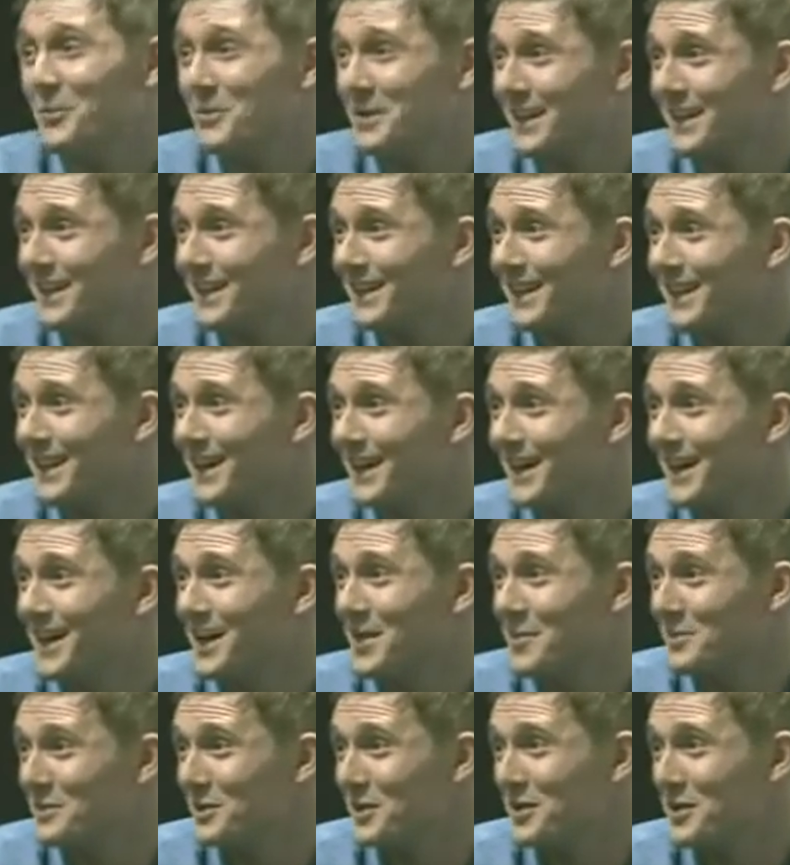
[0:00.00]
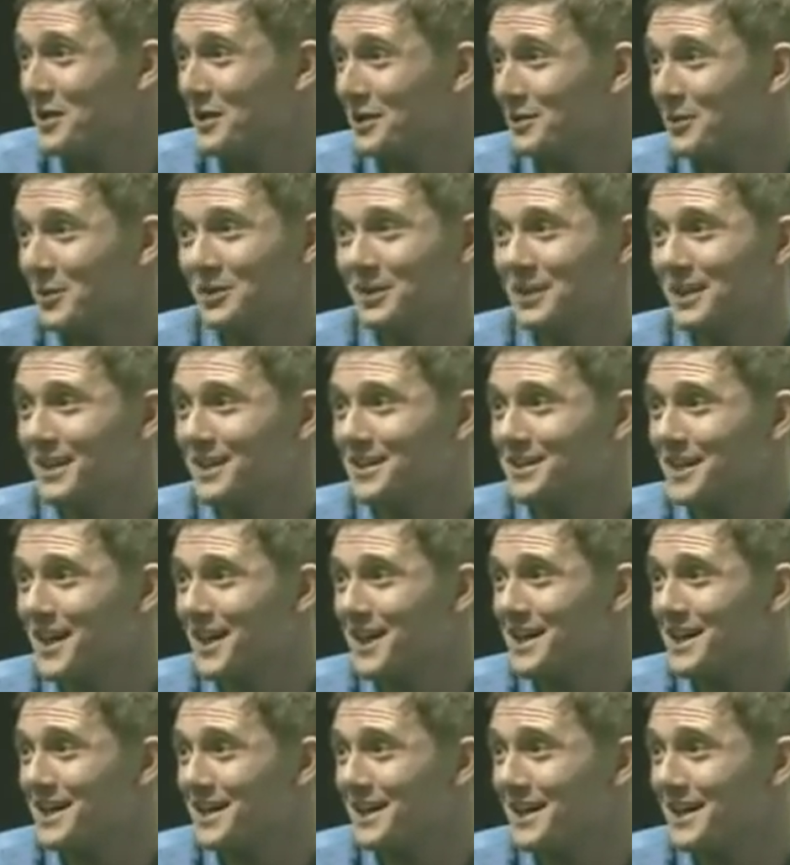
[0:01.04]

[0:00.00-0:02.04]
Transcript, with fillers: You're joking. A brother? What did he